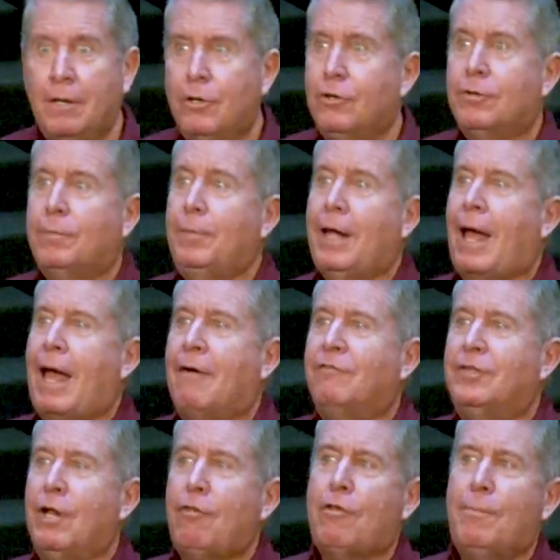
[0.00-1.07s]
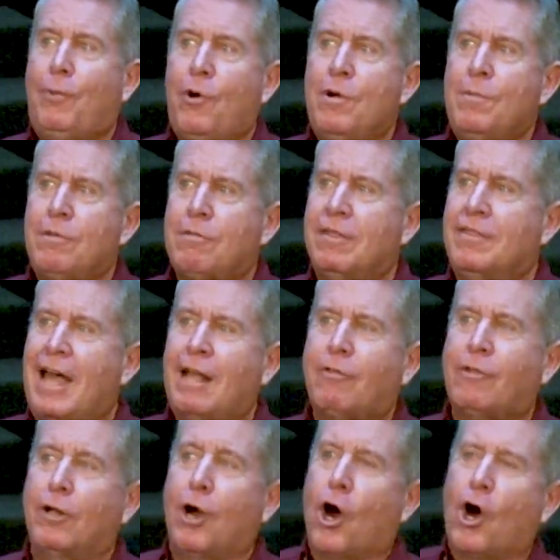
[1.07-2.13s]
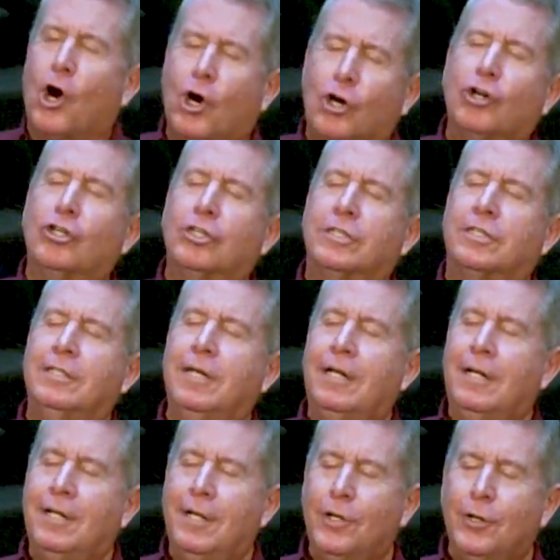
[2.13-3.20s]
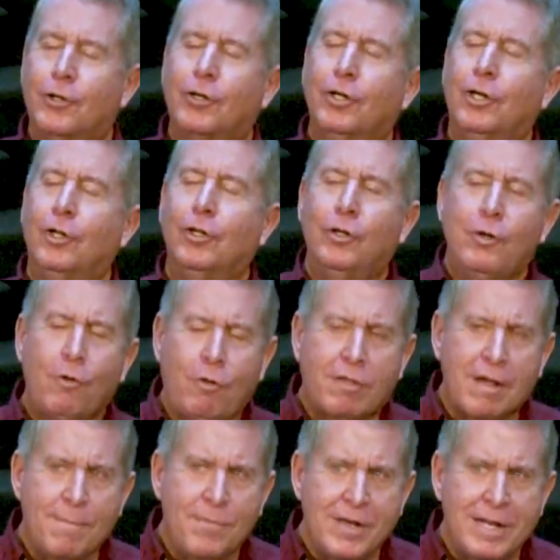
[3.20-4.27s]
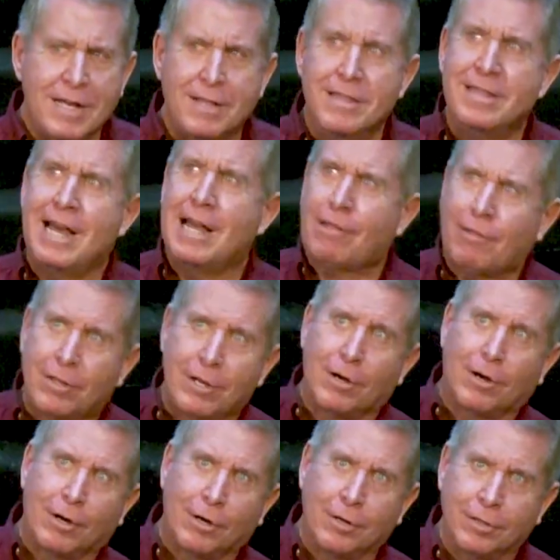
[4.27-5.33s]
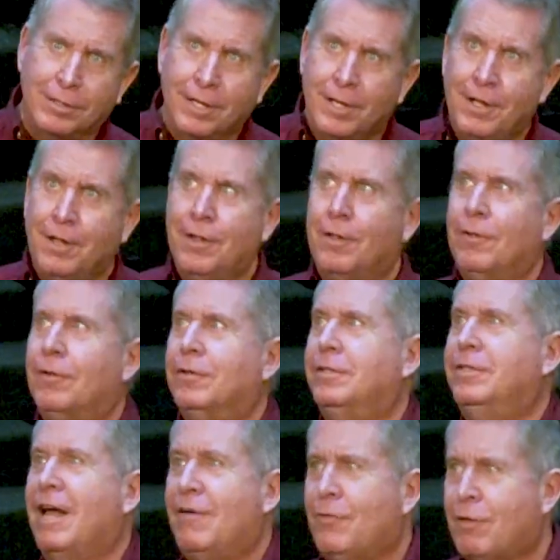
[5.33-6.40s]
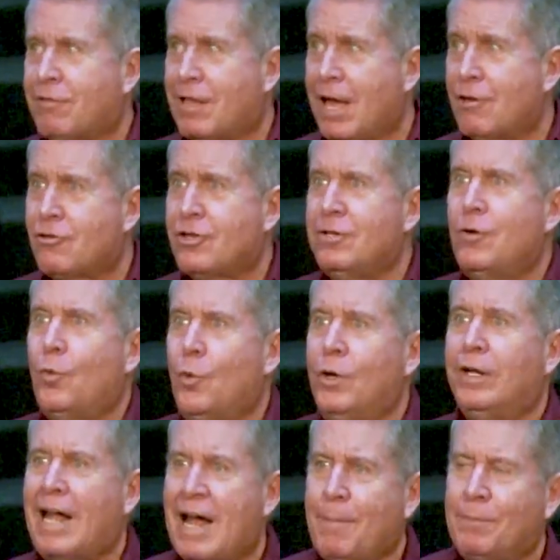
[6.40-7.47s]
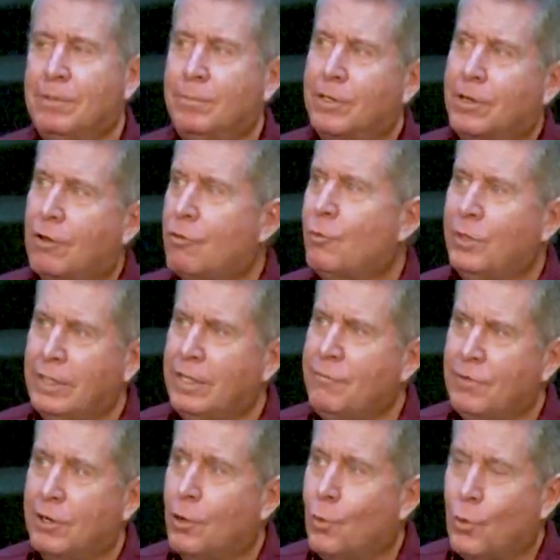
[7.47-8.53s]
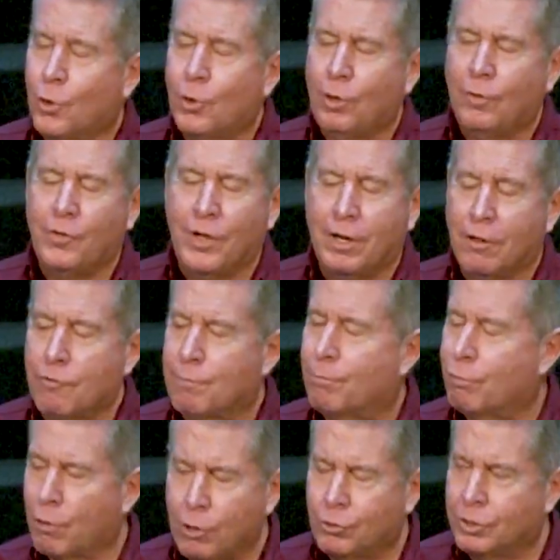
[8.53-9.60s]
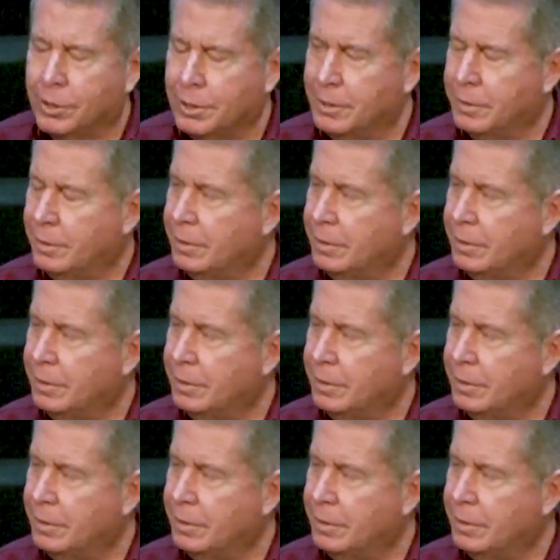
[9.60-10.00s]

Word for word: You're going to have disappointments, and that's going to hurt. You're going to lose something, and that's going to hurt. Devastation will happen because we live in a world that is broken.